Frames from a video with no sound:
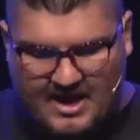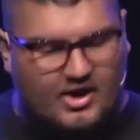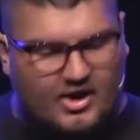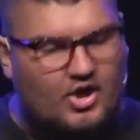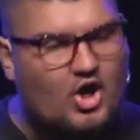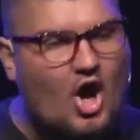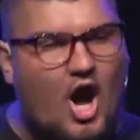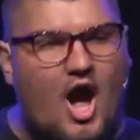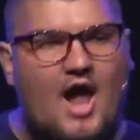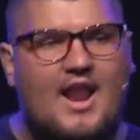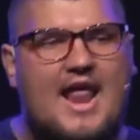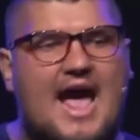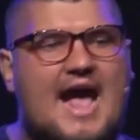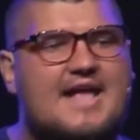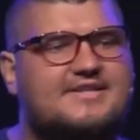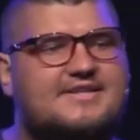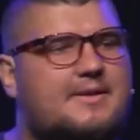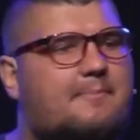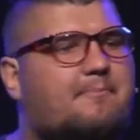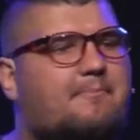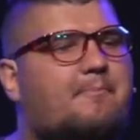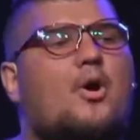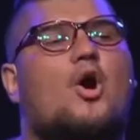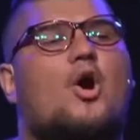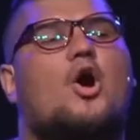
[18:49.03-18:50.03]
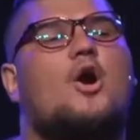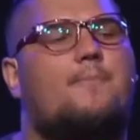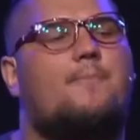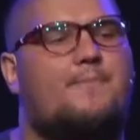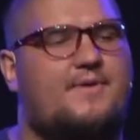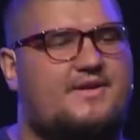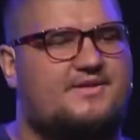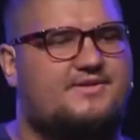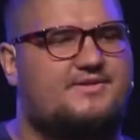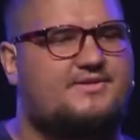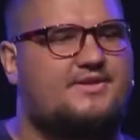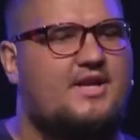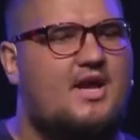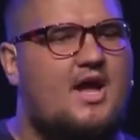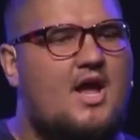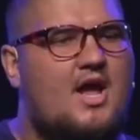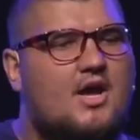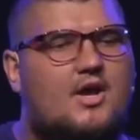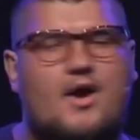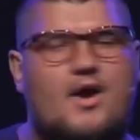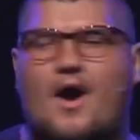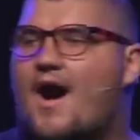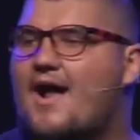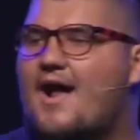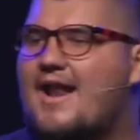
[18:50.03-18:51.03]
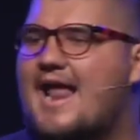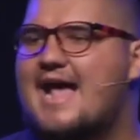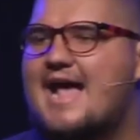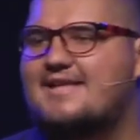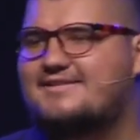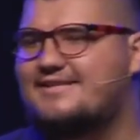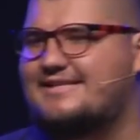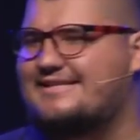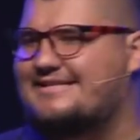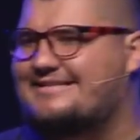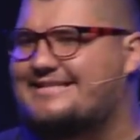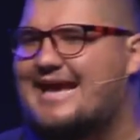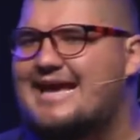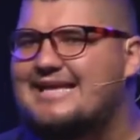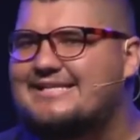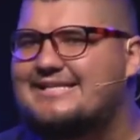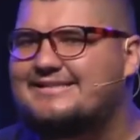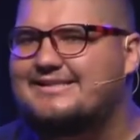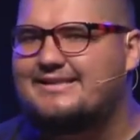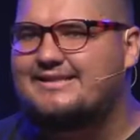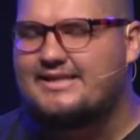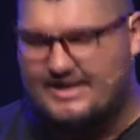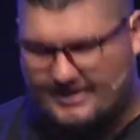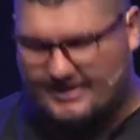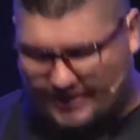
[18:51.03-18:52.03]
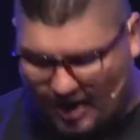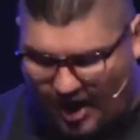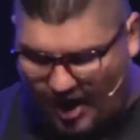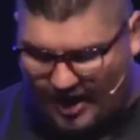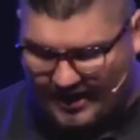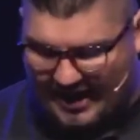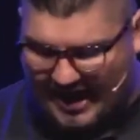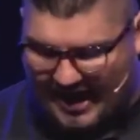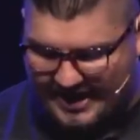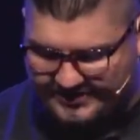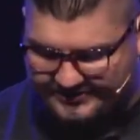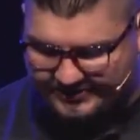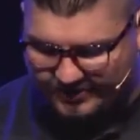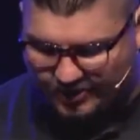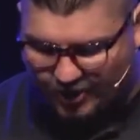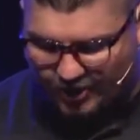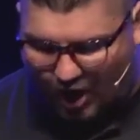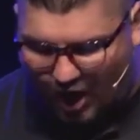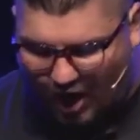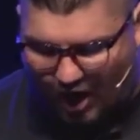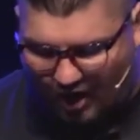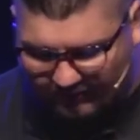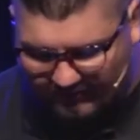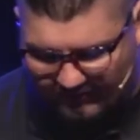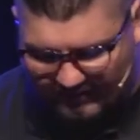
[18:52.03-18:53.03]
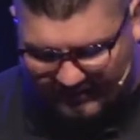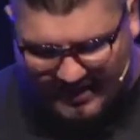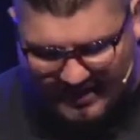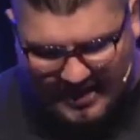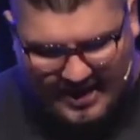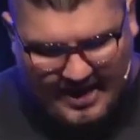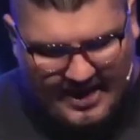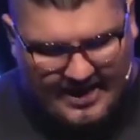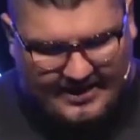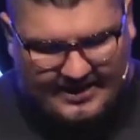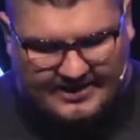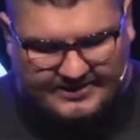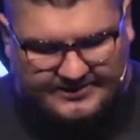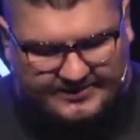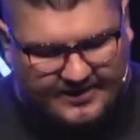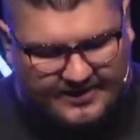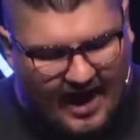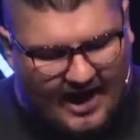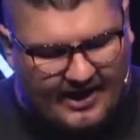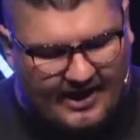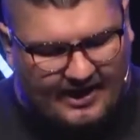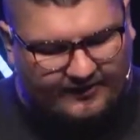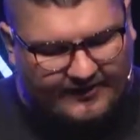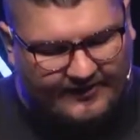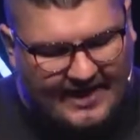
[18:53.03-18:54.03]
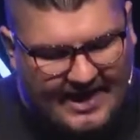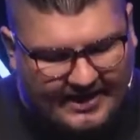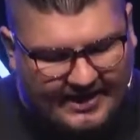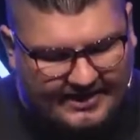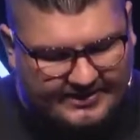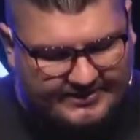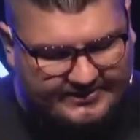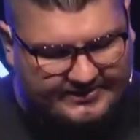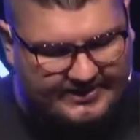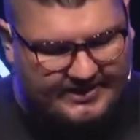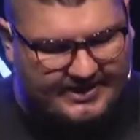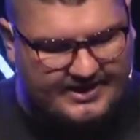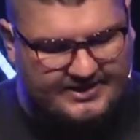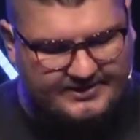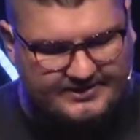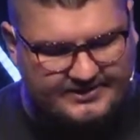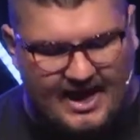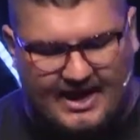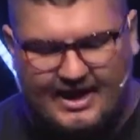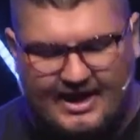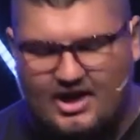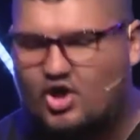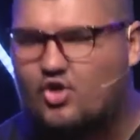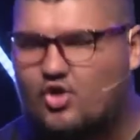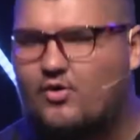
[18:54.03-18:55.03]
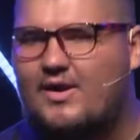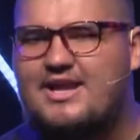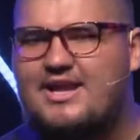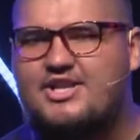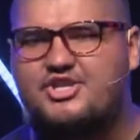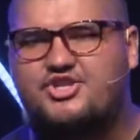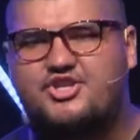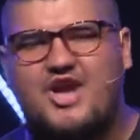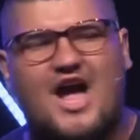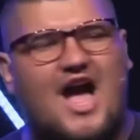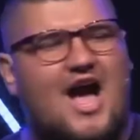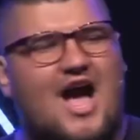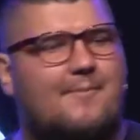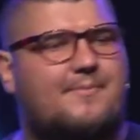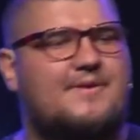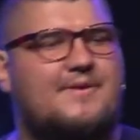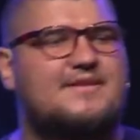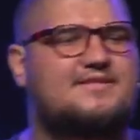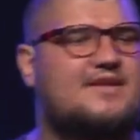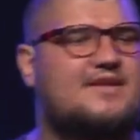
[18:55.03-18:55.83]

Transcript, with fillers: God has a purpose, God has a destiny, God has a calling, He's got a legacy, He's got a great job, He's